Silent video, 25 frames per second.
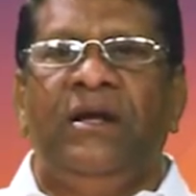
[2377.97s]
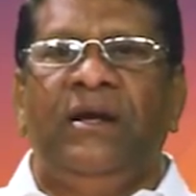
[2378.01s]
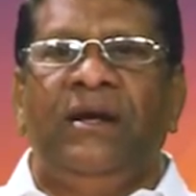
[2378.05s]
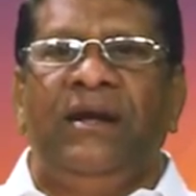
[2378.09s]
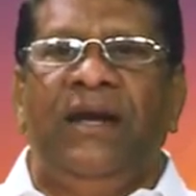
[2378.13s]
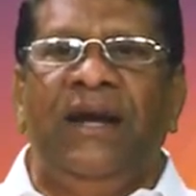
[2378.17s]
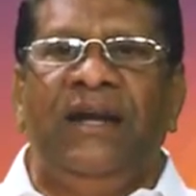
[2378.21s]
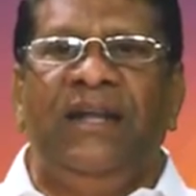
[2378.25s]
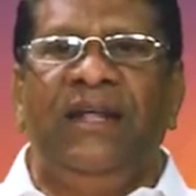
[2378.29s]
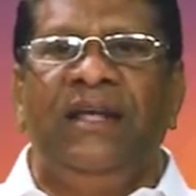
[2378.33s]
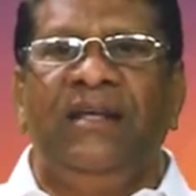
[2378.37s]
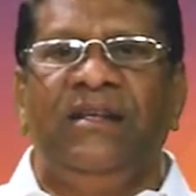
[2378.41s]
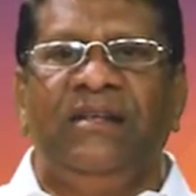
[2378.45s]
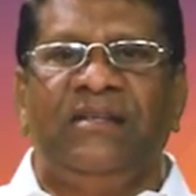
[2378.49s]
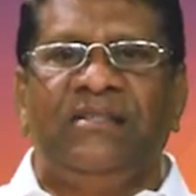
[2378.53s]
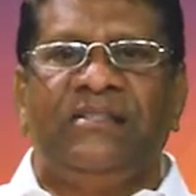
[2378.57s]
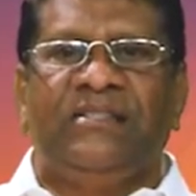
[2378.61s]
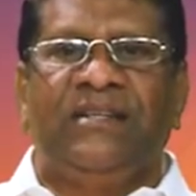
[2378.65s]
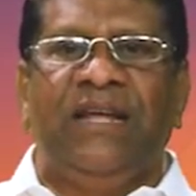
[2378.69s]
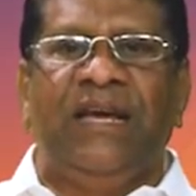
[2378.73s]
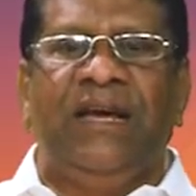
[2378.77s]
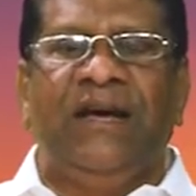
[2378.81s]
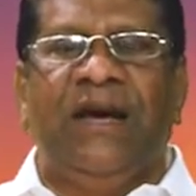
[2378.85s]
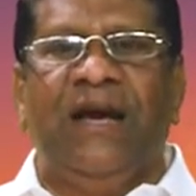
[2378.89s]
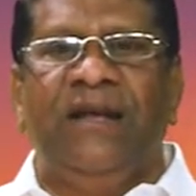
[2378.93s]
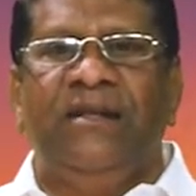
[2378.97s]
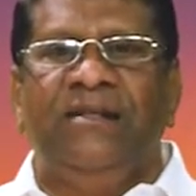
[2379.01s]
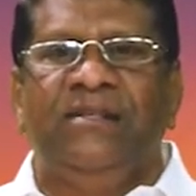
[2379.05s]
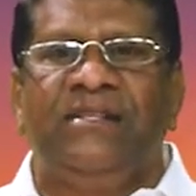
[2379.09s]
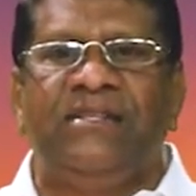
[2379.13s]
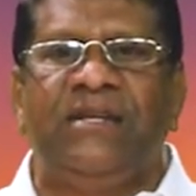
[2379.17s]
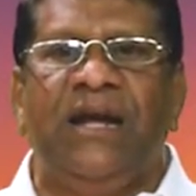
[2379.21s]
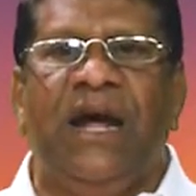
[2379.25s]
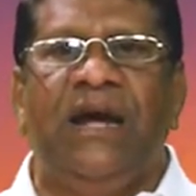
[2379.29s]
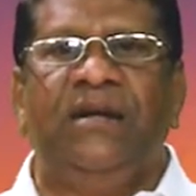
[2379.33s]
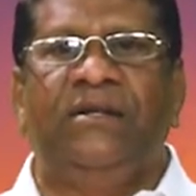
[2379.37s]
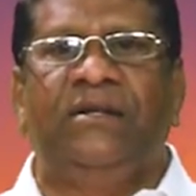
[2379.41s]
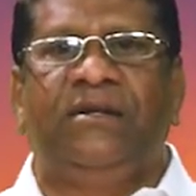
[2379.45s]
getting stick and
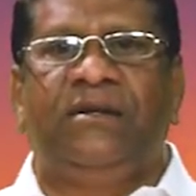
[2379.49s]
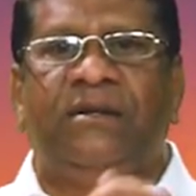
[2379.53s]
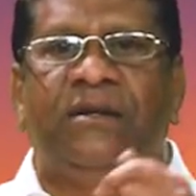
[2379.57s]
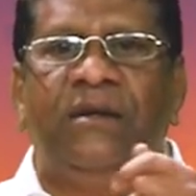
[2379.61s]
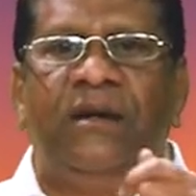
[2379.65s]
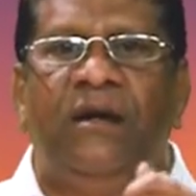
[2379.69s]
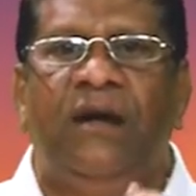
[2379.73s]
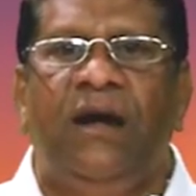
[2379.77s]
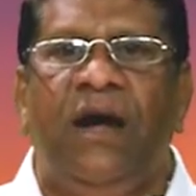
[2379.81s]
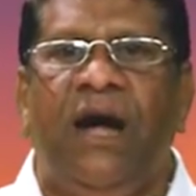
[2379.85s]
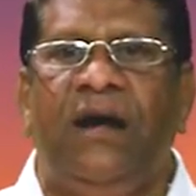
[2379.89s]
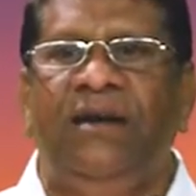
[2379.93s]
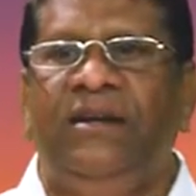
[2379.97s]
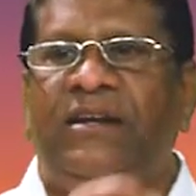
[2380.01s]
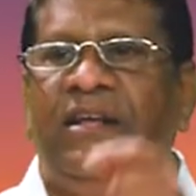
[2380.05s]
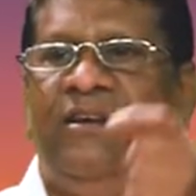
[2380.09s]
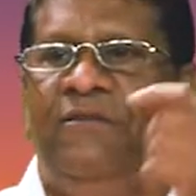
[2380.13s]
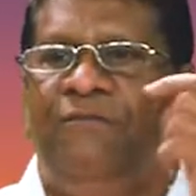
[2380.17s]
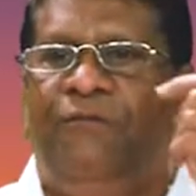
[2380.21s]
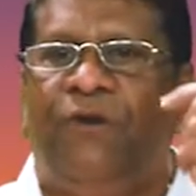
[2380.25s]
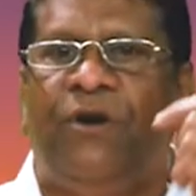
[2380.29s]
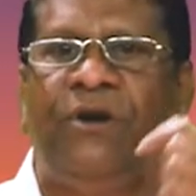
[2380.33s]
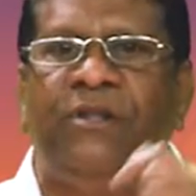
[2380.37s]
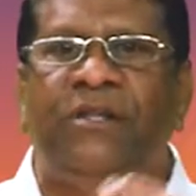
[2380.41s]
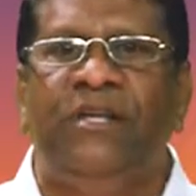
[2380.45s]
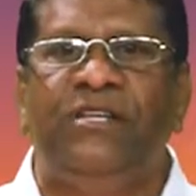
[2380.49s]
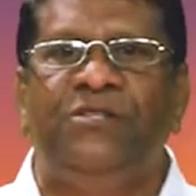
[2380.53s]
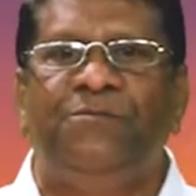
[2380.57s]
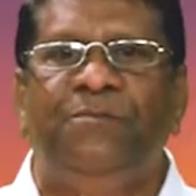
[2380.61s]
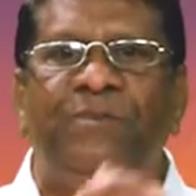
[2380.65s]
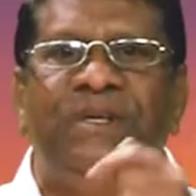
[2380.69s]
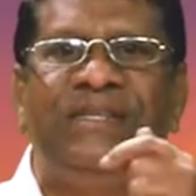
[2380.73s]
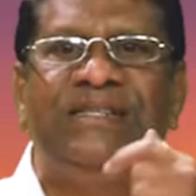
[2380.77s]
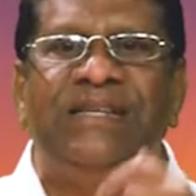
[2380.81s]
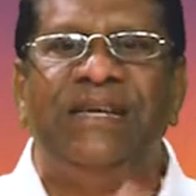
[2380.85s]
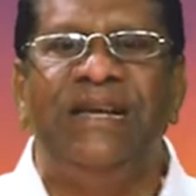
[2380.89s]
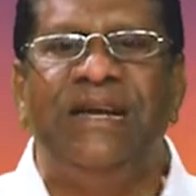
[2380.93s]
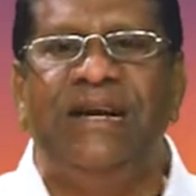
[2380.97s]
start hunting for this
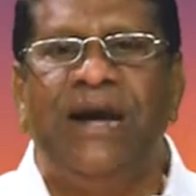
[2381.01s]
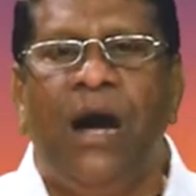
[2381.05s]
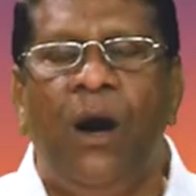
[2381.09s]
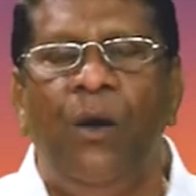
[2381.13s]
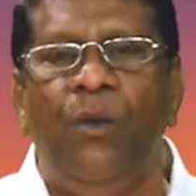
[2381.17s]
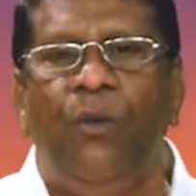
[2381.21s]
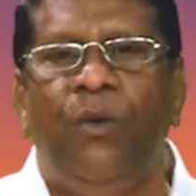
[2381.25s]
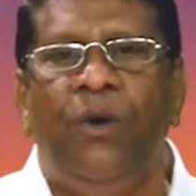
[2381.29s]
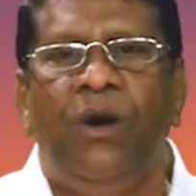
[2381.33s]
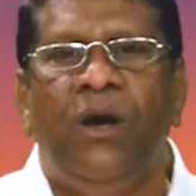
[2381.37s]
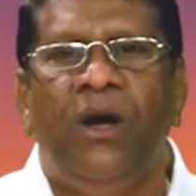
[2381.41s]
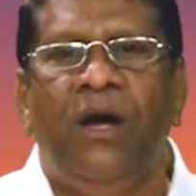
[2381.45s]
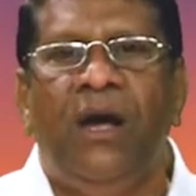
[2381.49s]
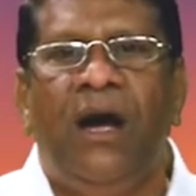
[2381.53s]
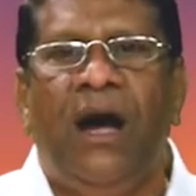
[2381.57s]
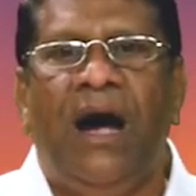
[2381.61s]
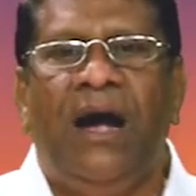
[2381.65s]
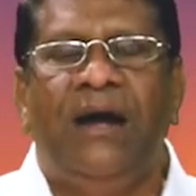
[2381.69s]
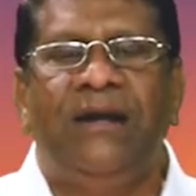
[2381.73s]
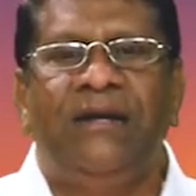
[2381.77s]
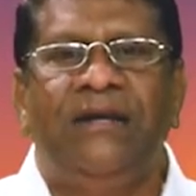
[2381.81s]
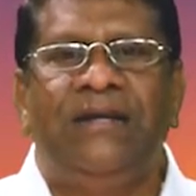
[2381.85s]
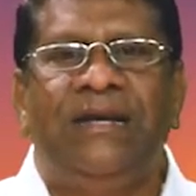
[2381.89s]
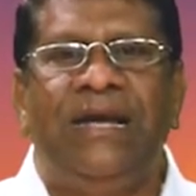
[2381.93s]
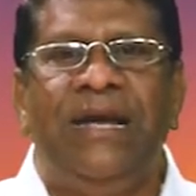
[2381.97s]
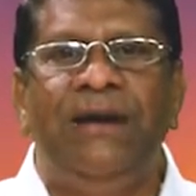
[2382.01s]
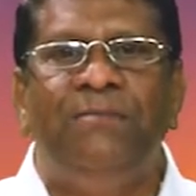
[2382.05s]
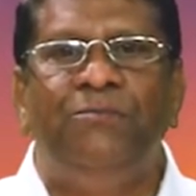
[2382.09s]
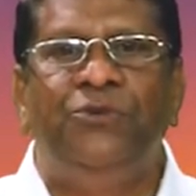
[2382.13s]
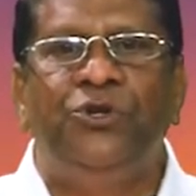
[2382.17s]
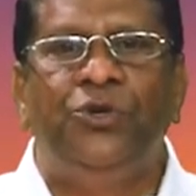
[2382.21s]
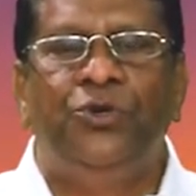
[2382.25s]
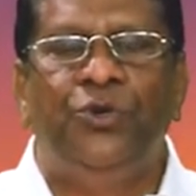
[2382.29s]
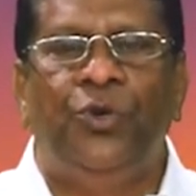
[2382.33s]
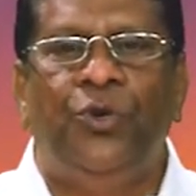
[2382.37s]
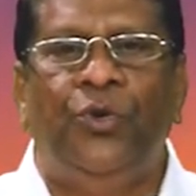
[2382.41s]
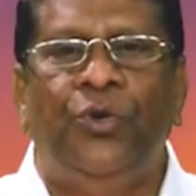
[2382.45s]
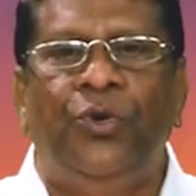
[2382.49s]
missing cow. And came
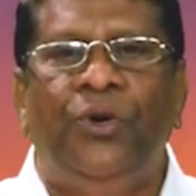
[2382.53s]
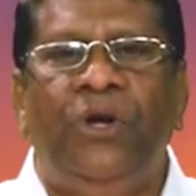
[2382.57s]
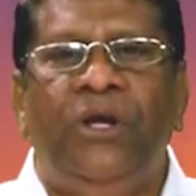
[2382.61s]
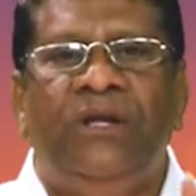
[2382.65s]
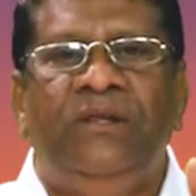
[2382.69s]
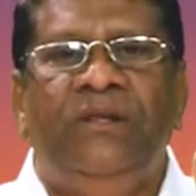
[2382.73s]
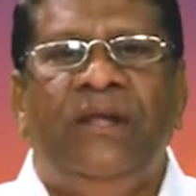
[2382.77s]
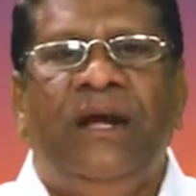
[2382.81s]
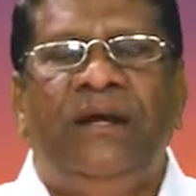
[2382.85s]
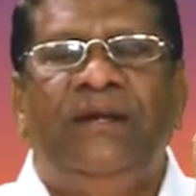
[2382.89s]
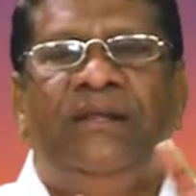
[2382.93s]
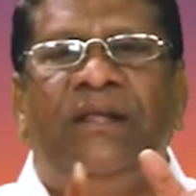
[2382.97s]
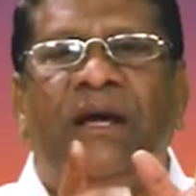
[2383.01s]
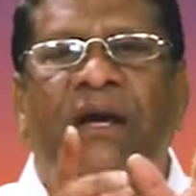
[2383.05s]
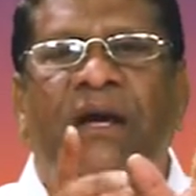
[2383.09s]
to know that the